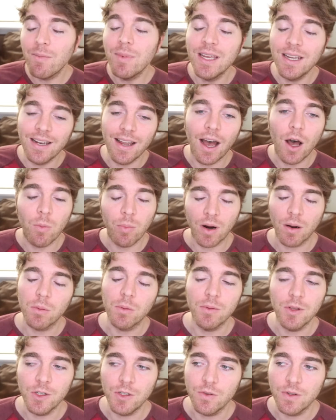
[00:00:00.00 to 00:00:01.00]
I mean, I'll
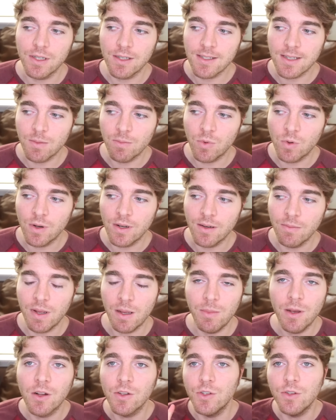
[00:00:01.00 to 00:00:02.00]
probably do it at some point.
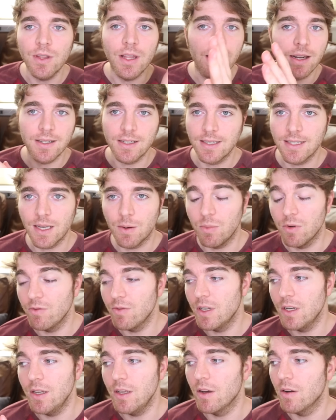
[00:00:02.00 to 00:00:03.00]
Maybe I'll do that as a
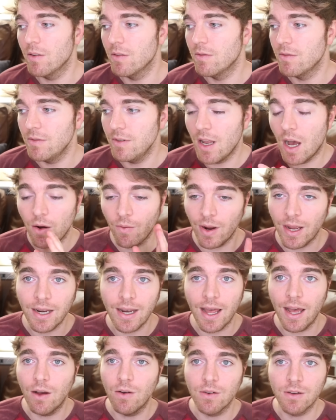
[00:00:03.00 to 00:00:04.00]
separate video. Not
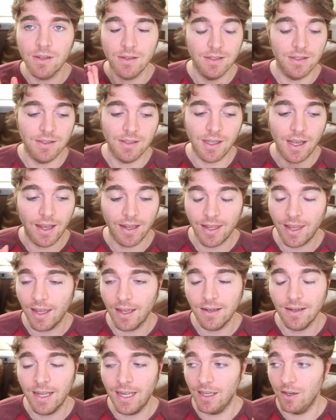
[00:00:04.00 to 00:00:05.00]
right now, because I
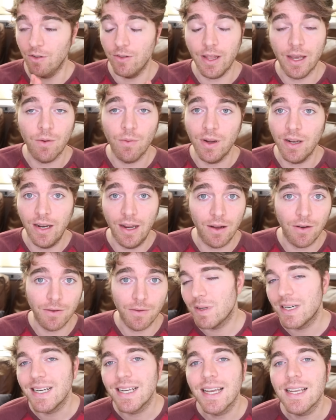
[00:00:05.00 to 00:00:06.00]
can't handle that right now.
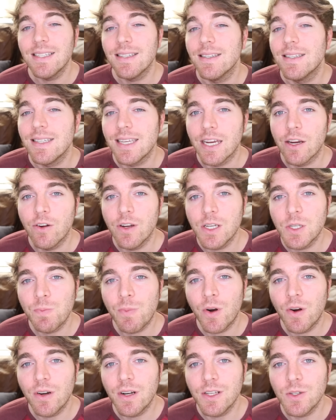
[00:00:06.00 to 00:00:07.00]
But I guess the
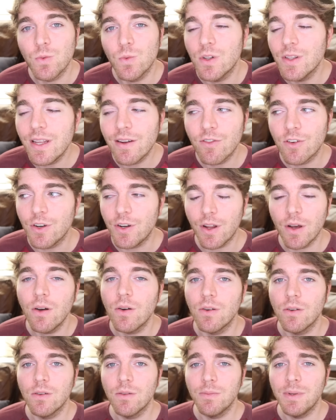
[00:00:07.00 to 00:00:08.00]
scariest part is we'll never
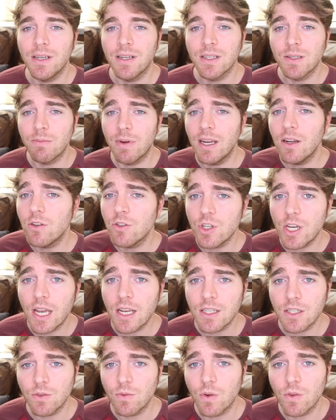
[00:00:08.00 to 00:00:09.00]
know, because Michael
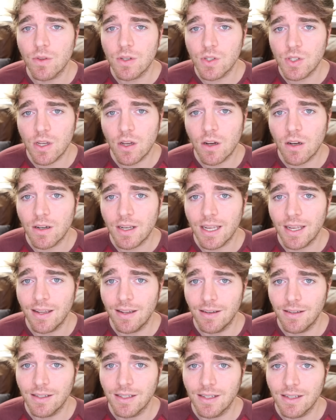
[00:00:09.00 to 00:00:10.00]
Jackson wrote the song
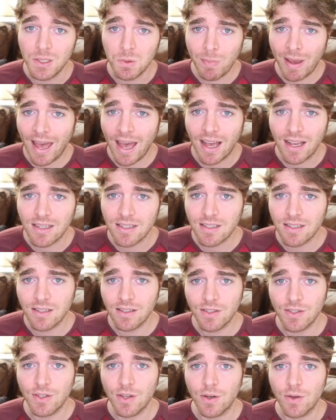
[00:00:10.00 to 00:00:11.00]
and he's
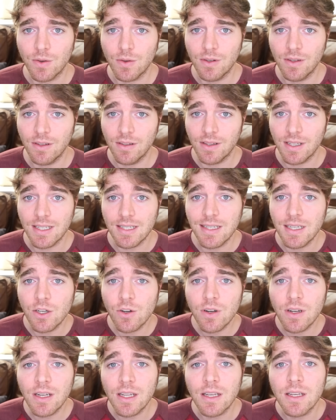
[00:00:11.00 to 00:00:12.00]
passed, so the
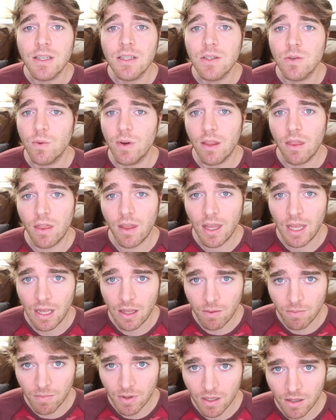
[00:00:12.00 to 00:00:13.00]
secret is with
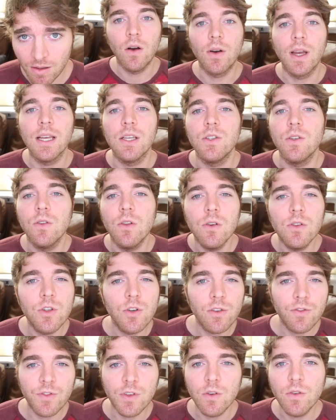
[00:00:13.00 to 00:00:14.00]
him. Okay, so those
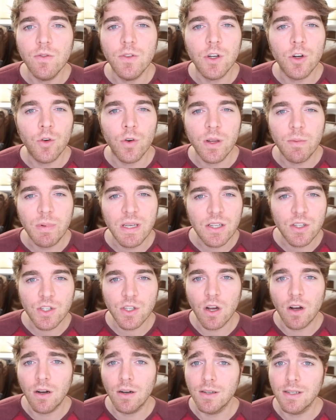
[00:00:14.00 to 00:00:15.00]
are a few of the creepiest
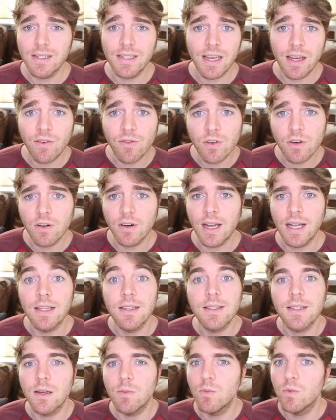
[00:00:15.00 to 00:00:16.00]
songs ever
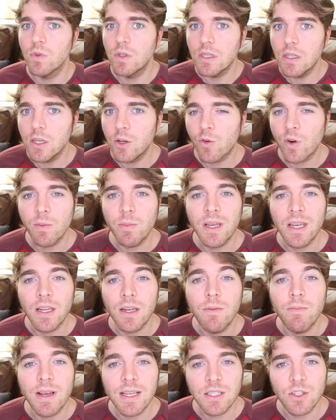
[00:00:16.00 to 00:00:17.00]
and some really creepy
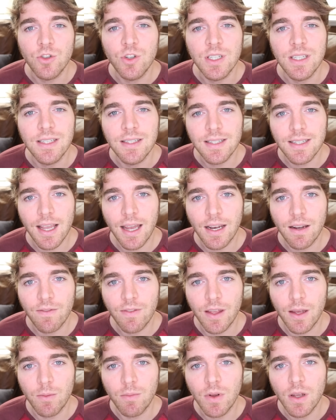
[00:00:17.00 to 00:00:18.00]
hidden messages inside
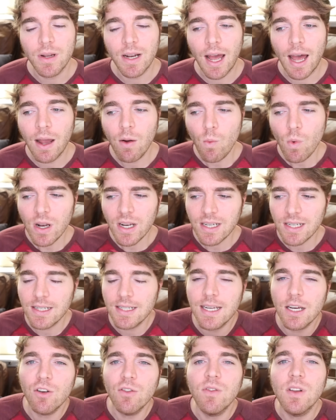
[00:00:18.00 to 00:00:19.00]
of them. But I wanted
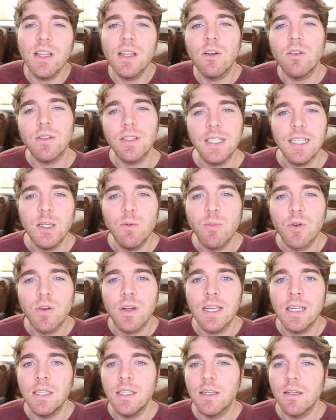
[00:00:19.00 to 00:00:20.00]
to delve a little
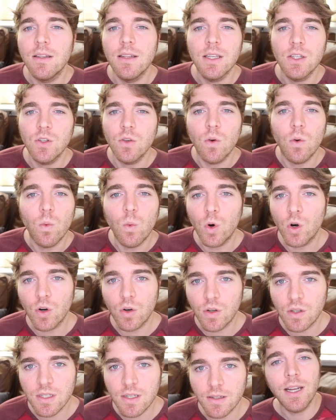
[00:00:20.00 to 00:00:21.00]
deeper into this whole
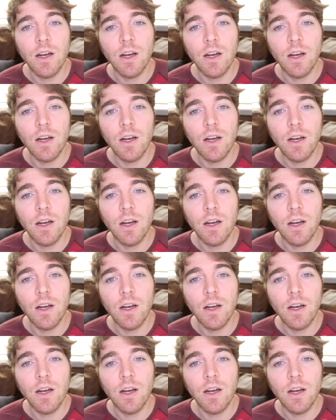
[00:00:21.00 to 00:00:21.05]
world.